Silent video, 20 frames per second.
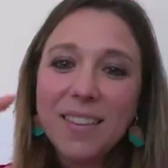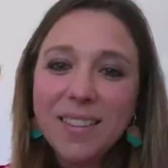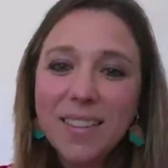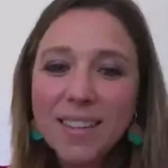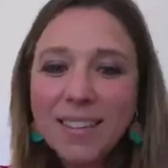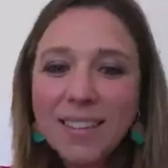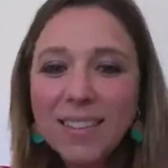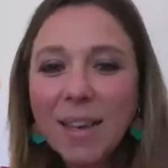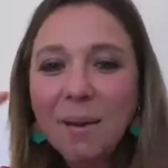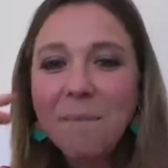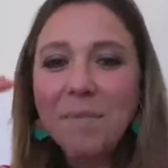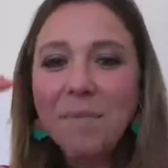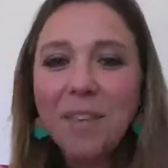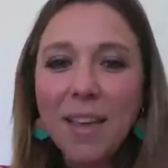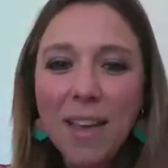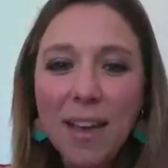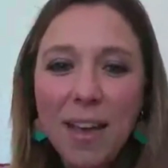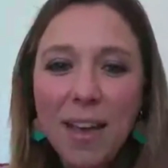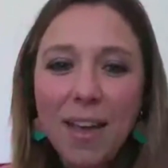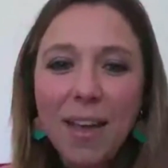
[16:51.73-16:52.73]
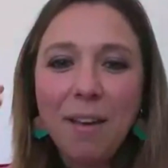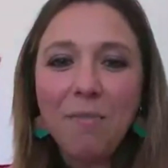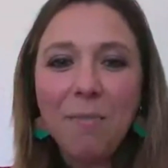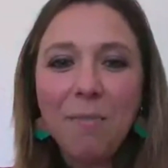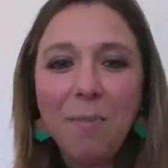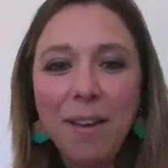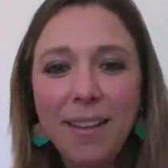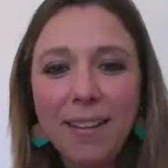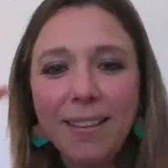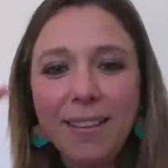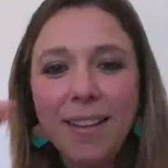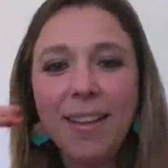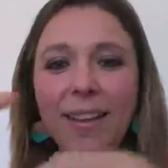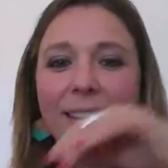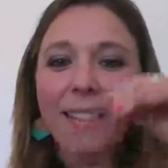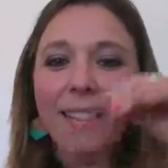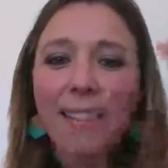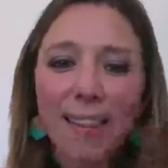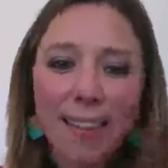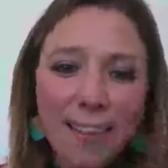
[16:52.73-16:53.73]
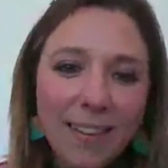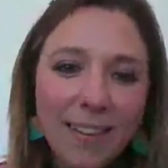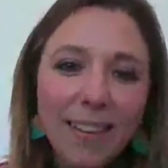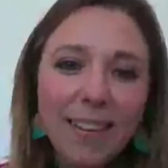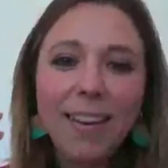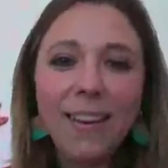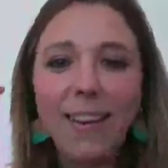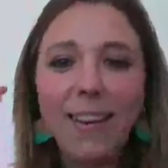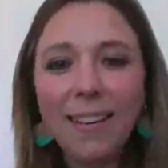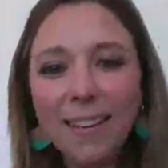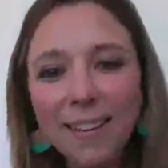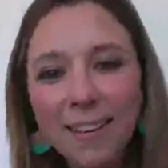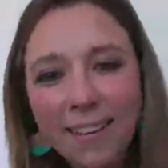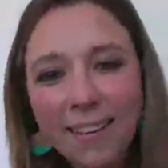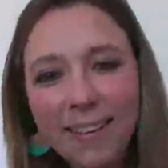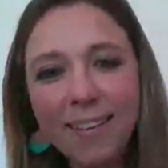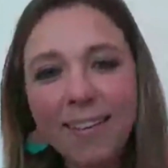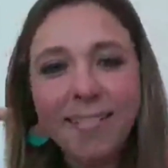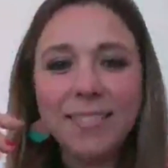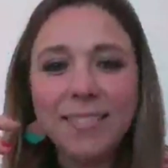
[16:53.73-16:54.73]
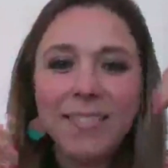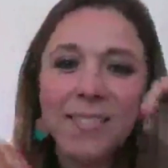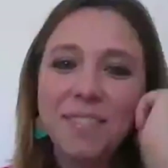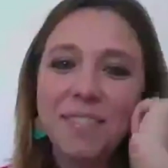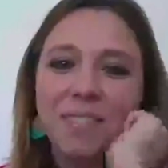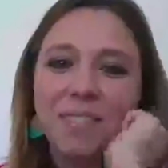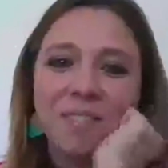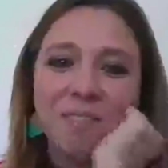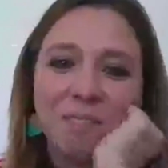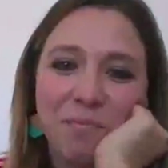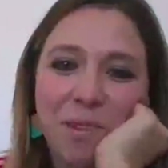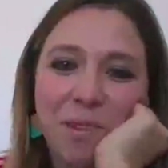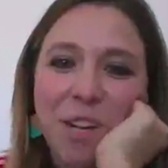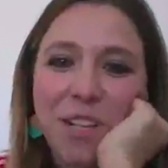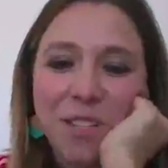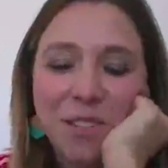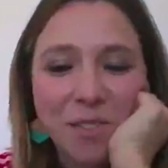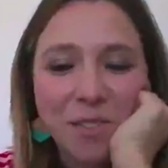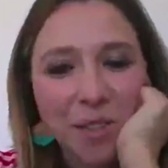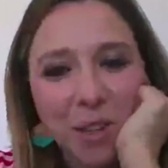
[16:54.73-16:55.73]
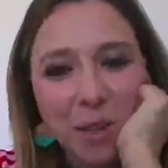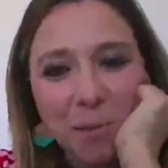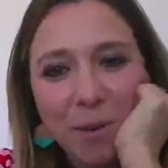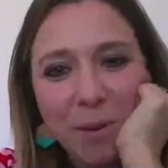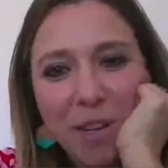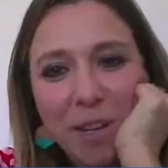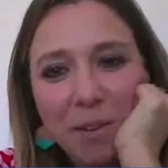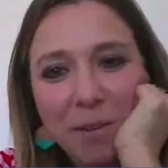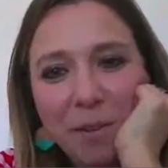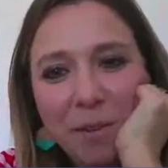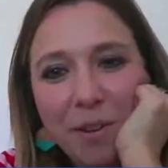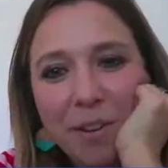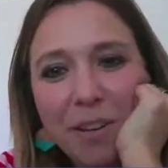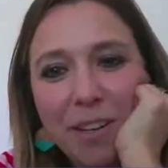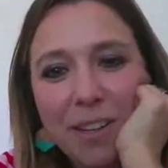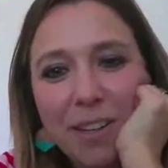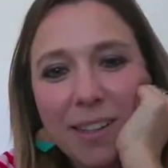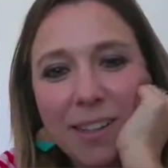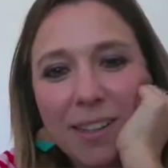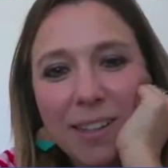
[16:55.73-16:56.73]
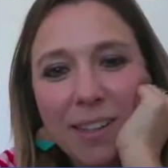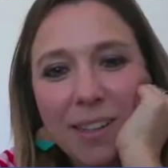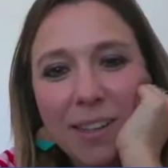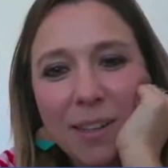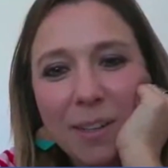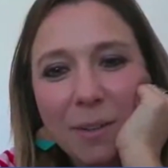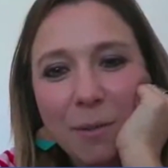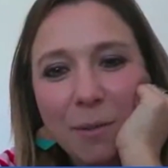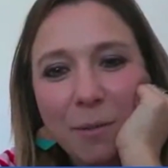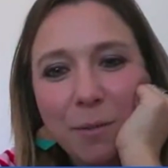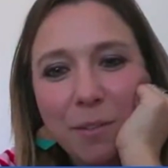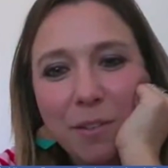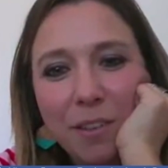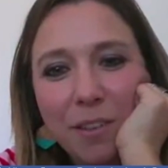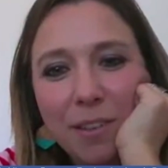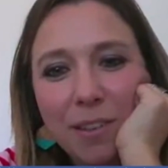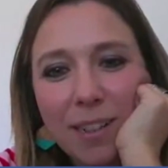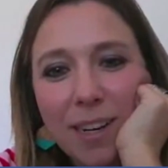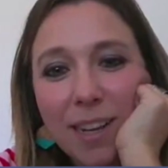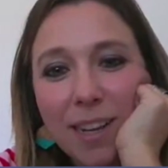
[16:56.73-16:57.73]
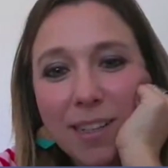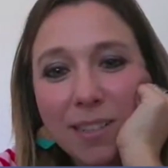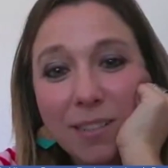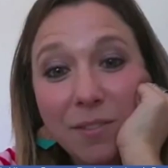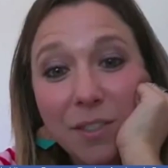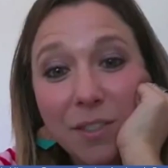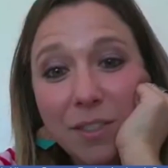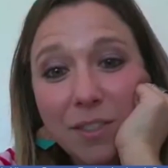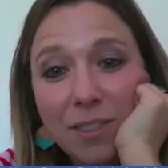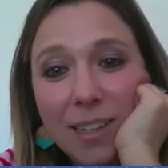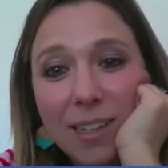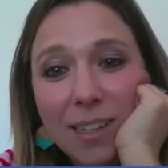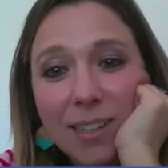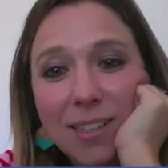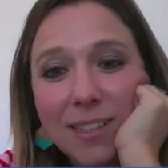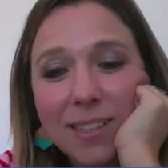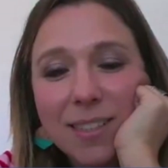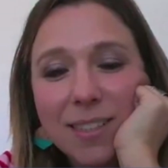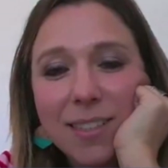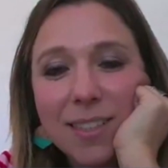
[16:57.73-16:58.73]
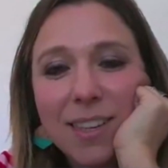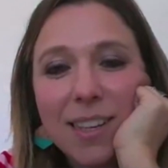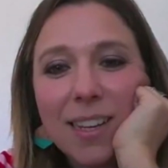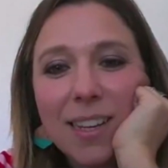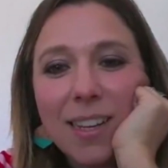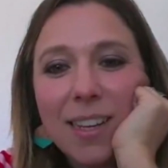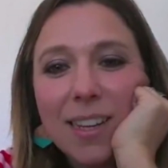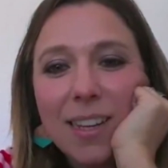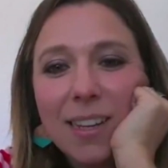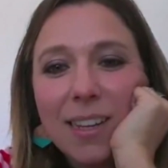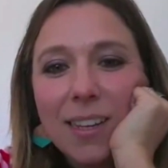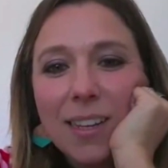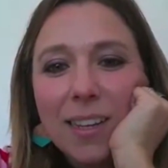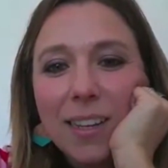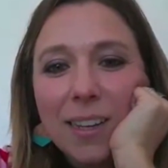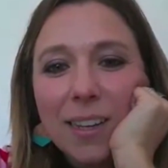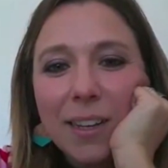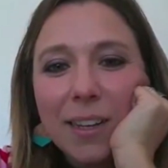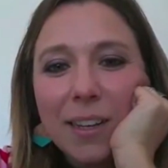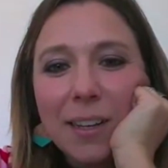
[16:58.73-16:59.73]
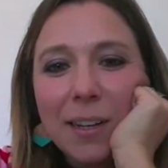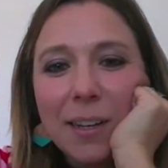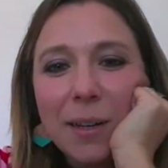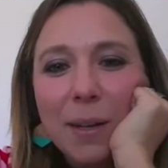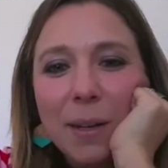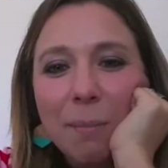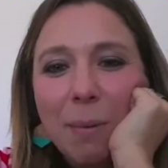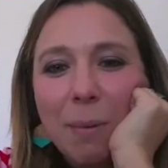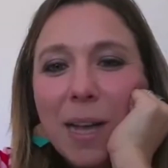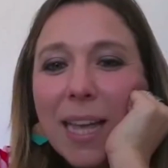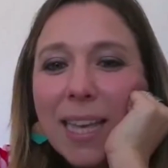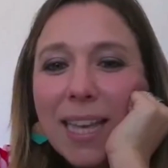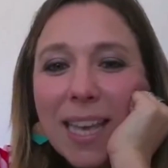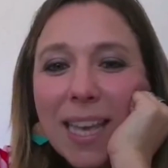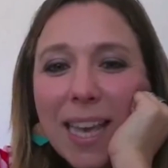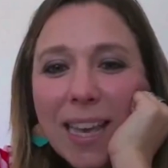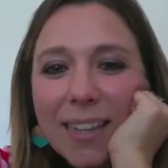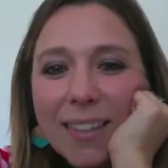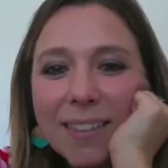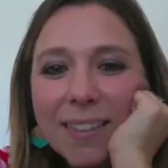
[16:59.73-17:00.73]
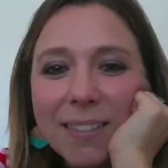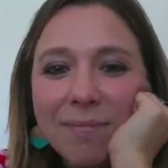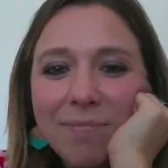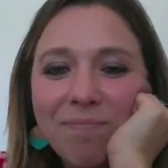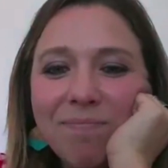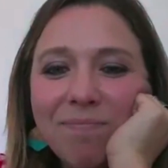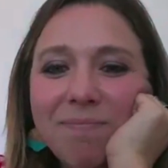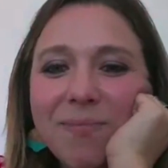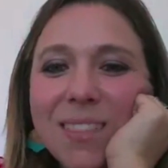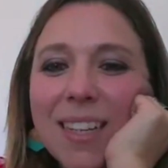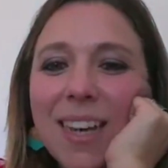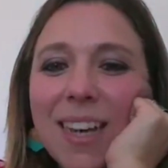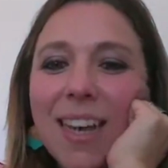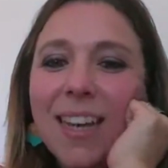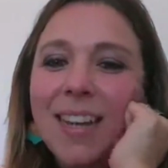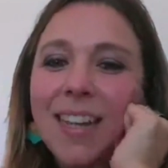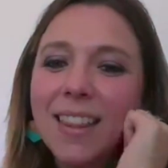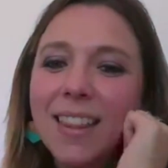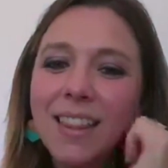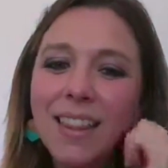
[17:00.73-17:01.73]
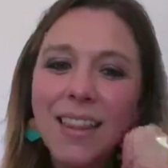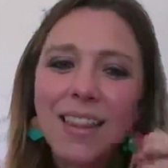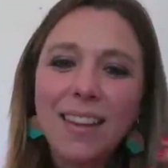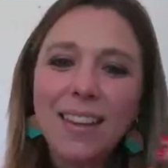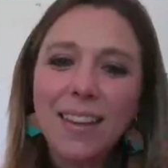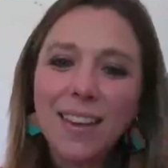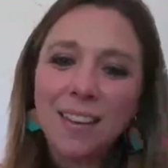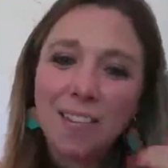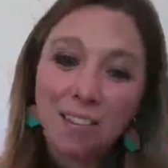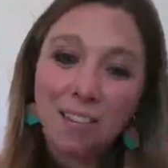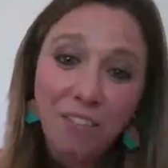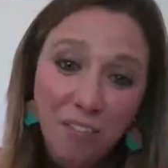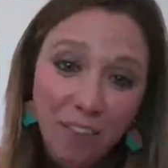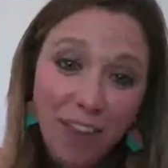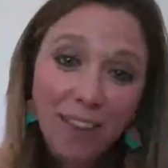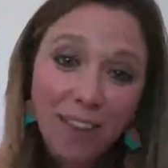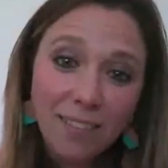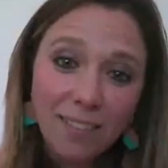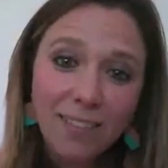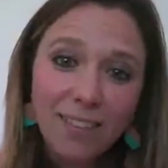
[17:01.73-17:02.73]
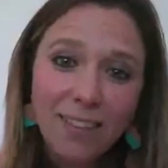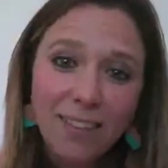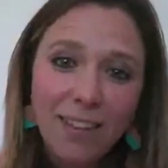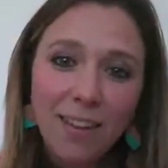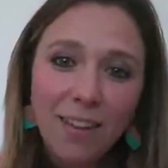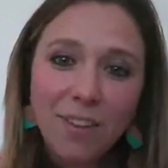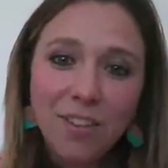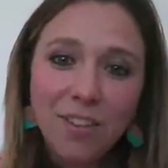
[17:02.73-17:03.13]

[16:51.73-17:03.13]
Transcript: this is something I have been thinking and brainstorming in the last few days. But again, I feel